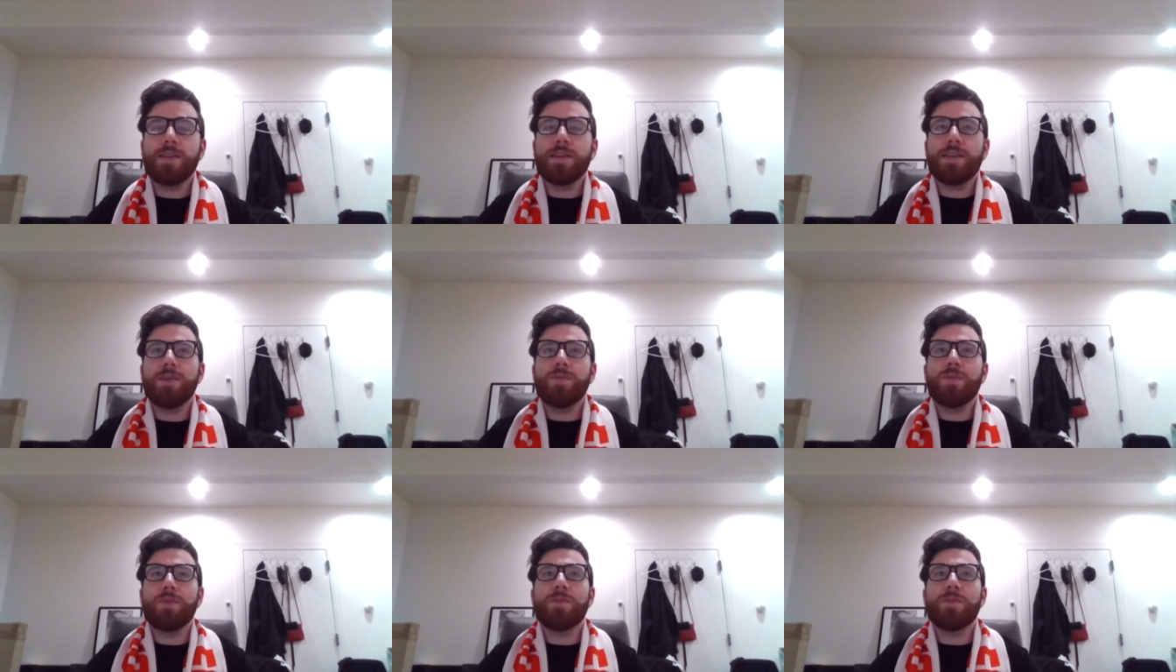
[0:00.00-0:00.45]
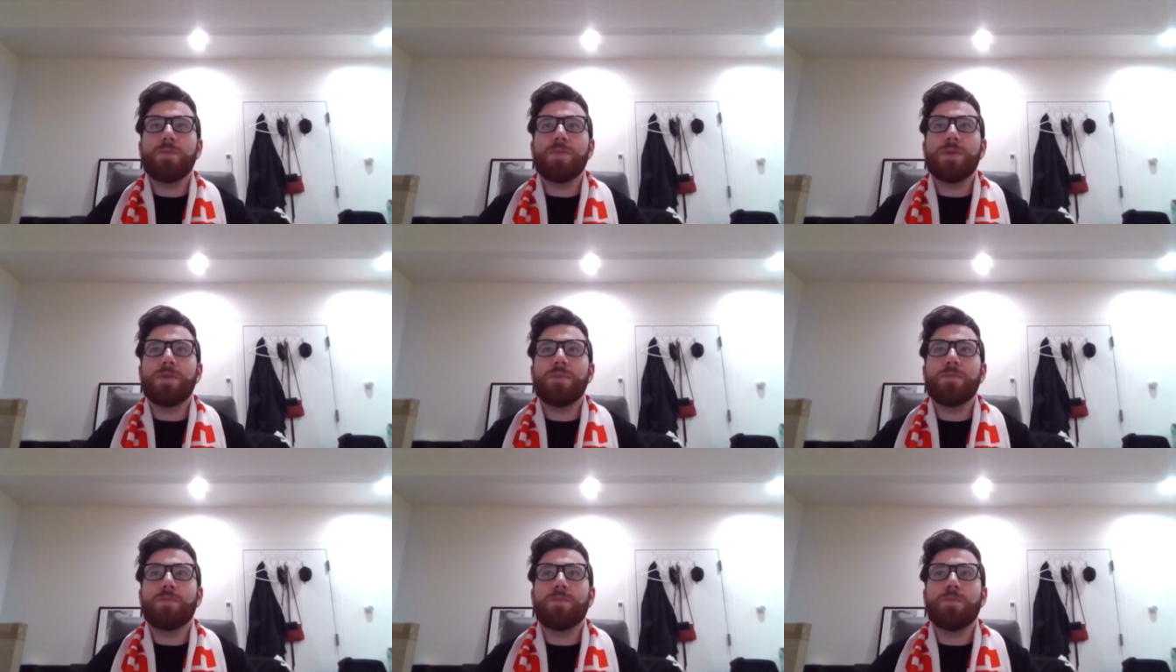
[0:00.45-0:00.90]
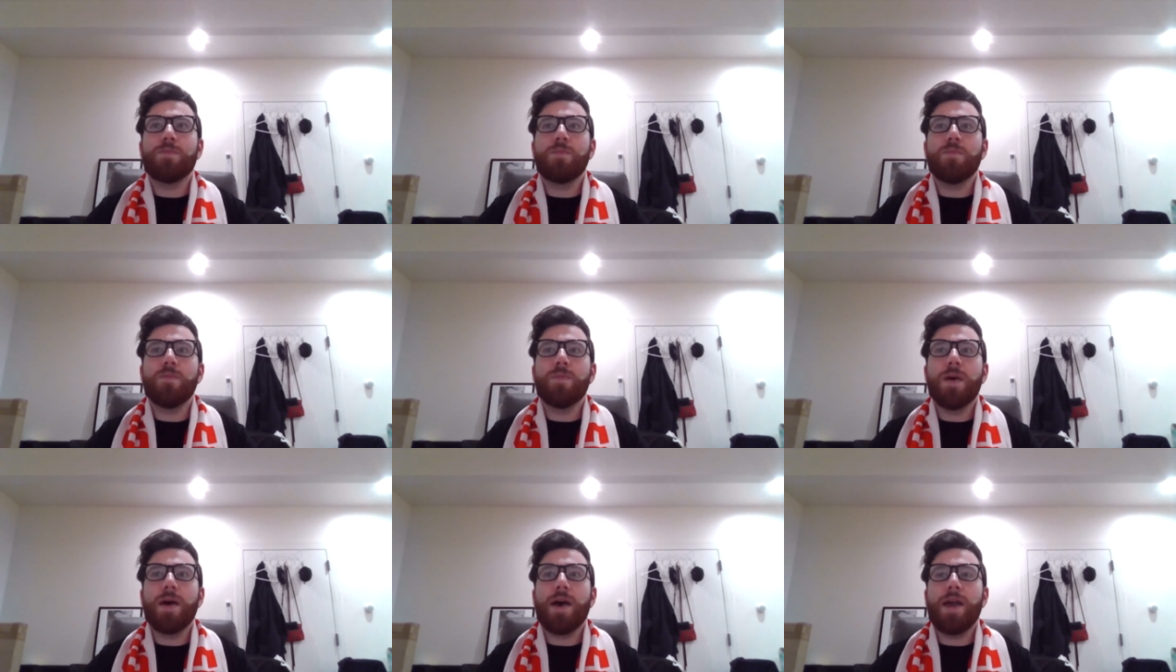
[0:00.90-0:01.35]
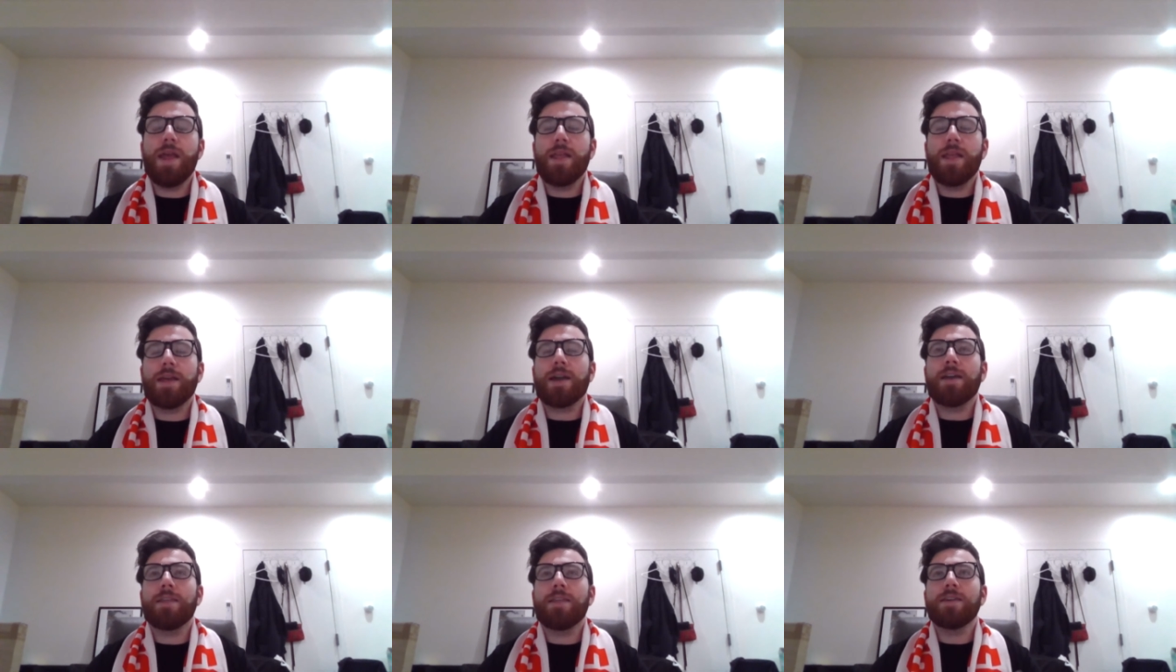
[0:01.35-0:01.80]
think he would be
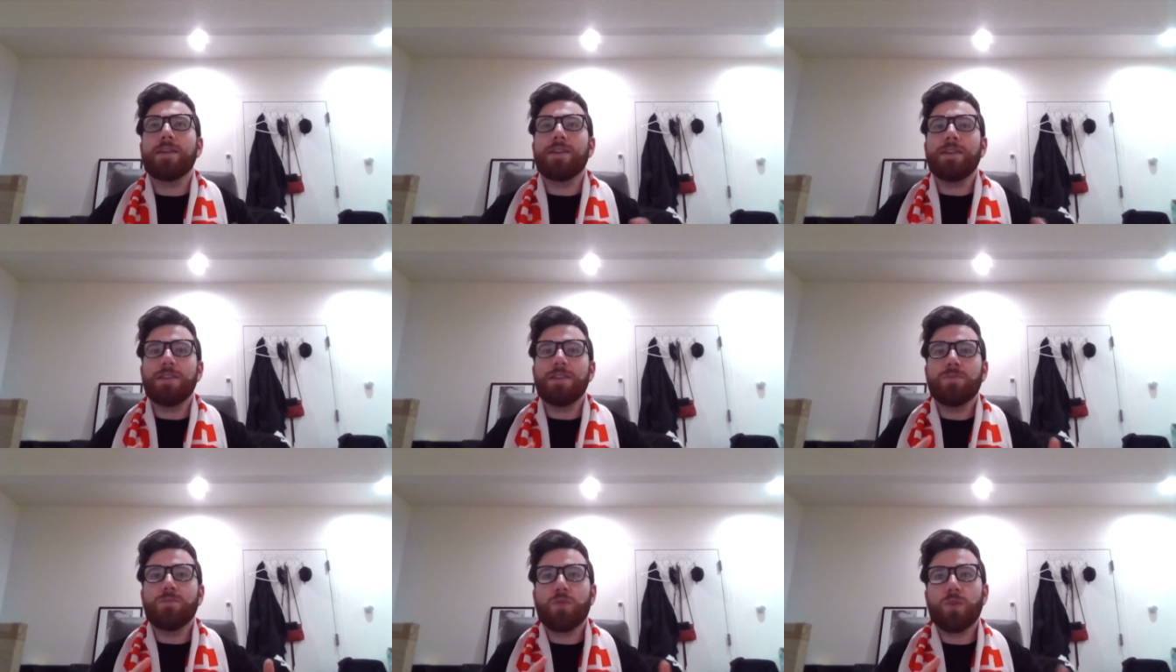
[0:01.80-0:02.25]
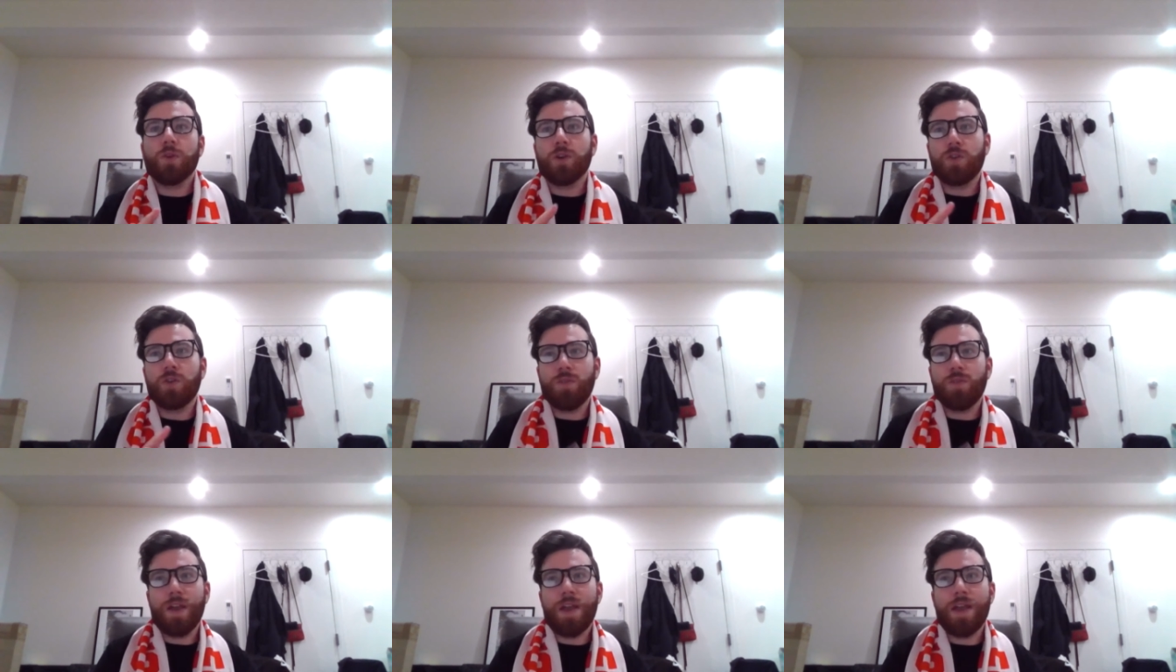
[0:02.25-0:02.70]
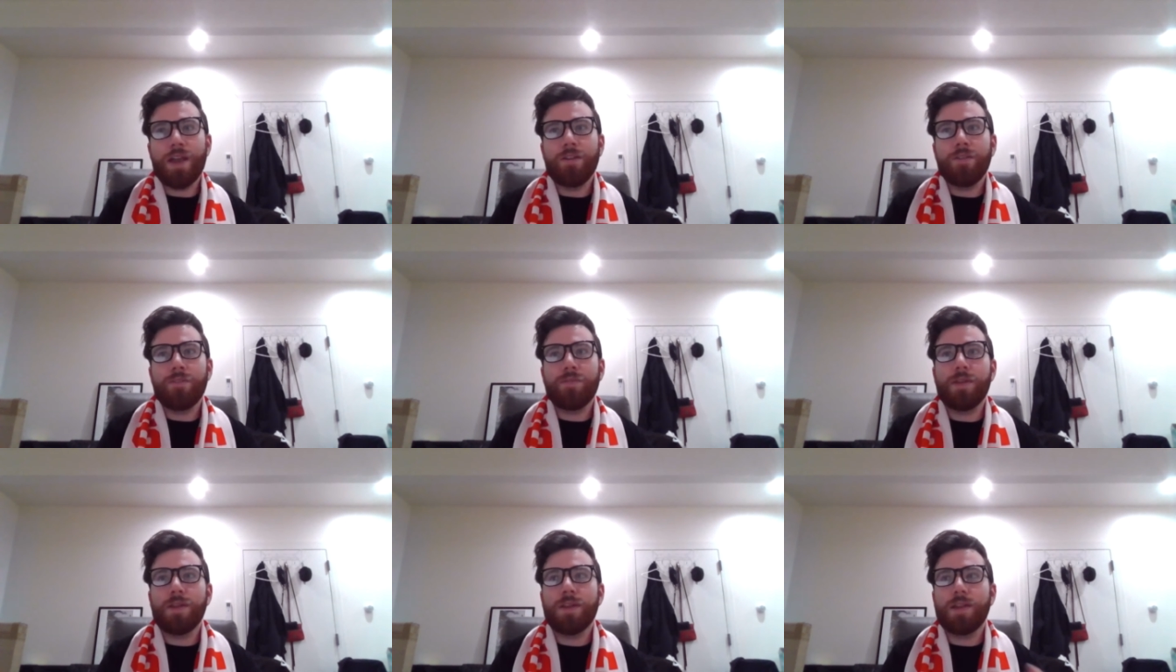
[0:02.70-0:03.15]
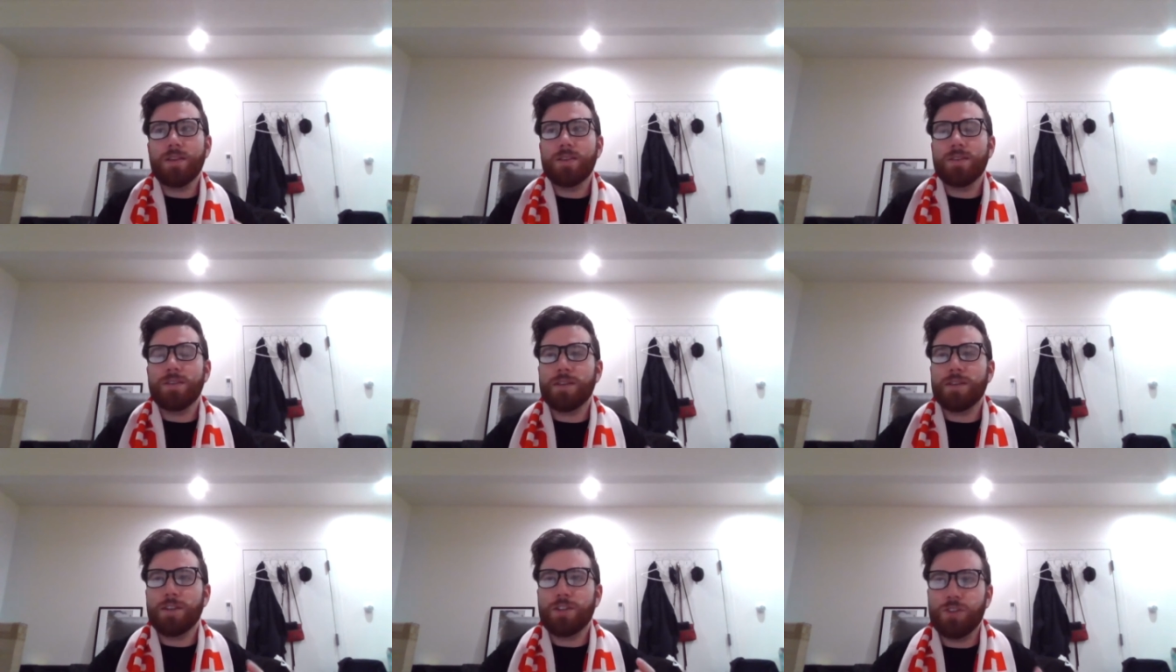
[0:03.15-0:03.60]
I think he's more creative than he
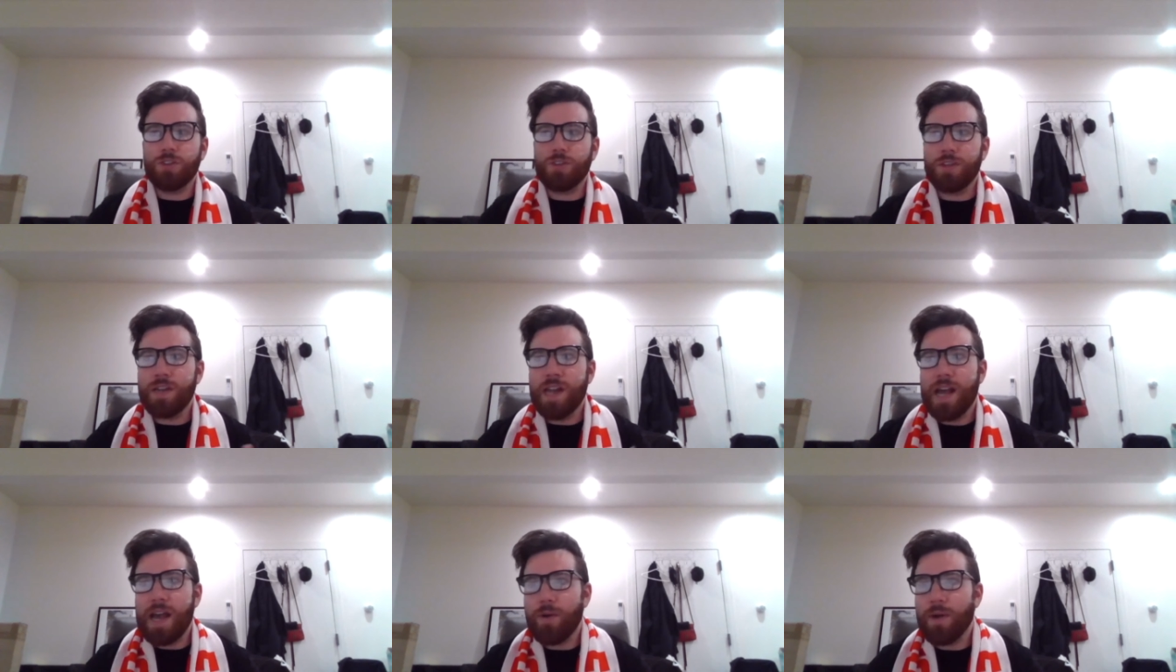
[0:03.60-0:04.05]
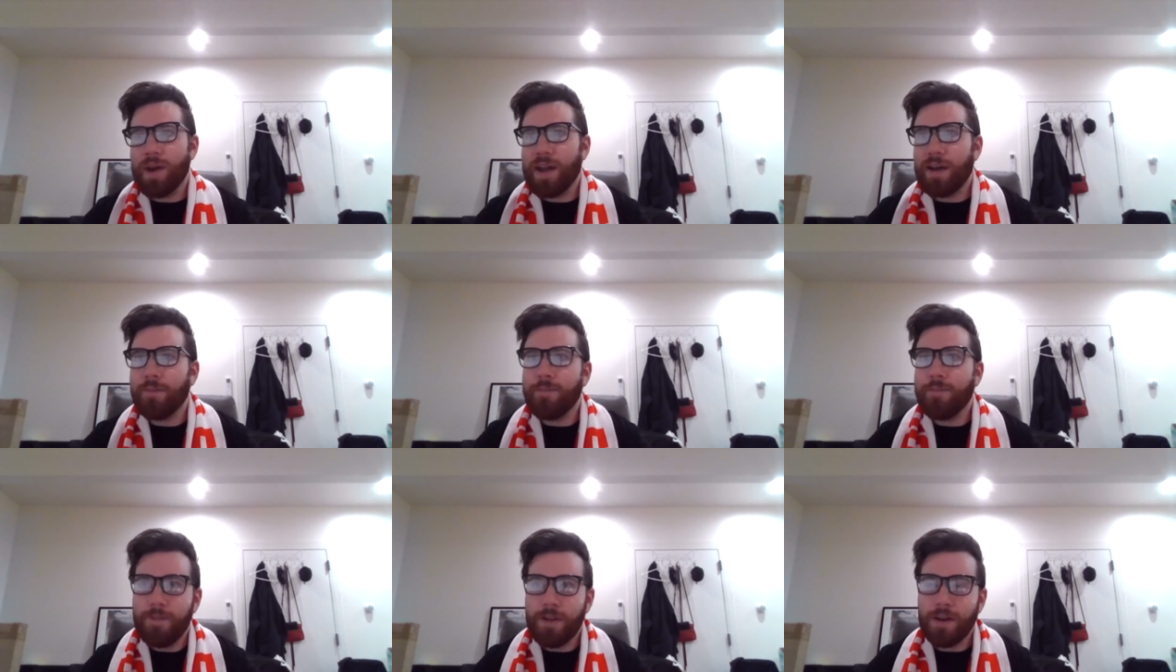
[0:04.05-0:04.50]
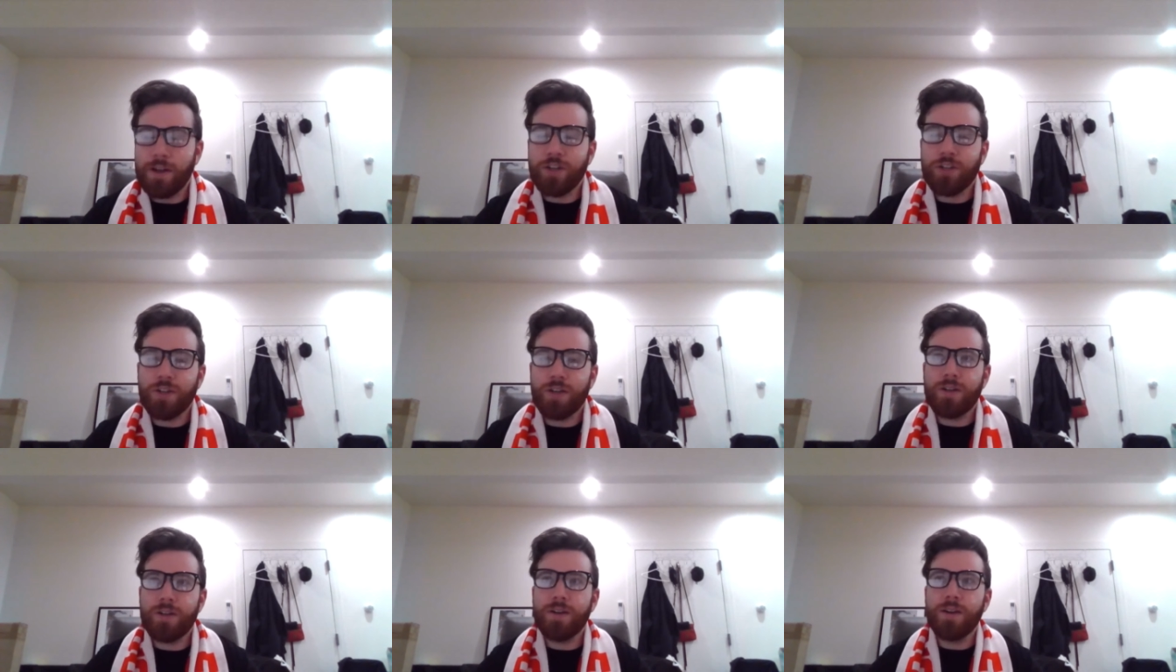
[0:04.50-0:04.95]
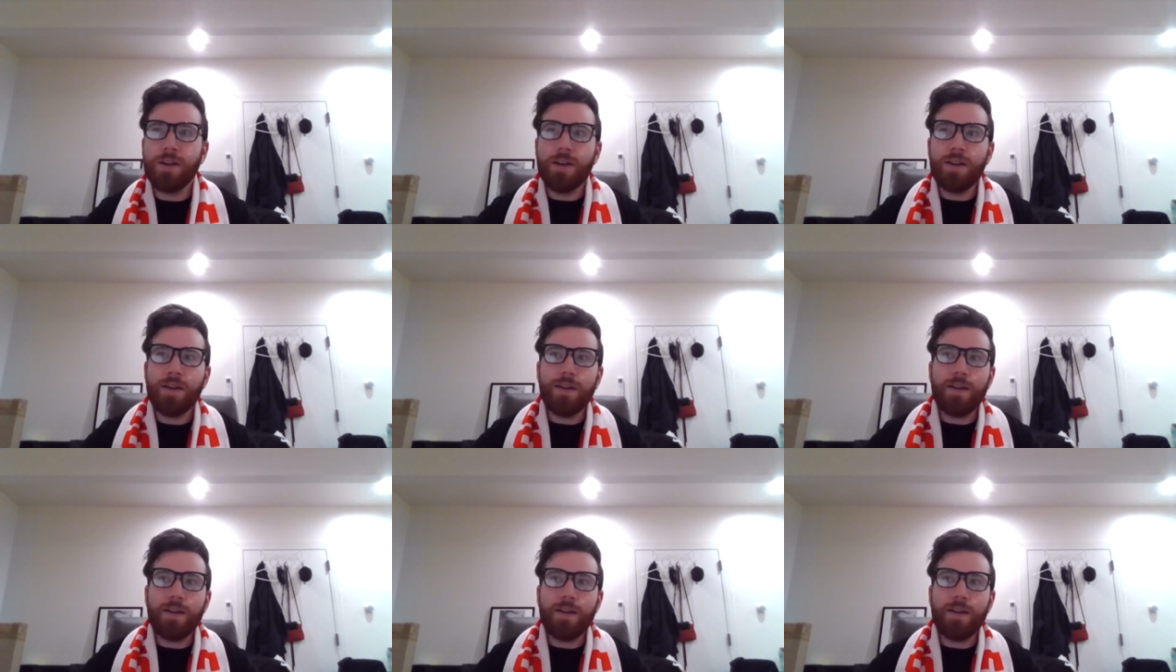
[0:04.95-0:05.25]
is like just an out and out finisher.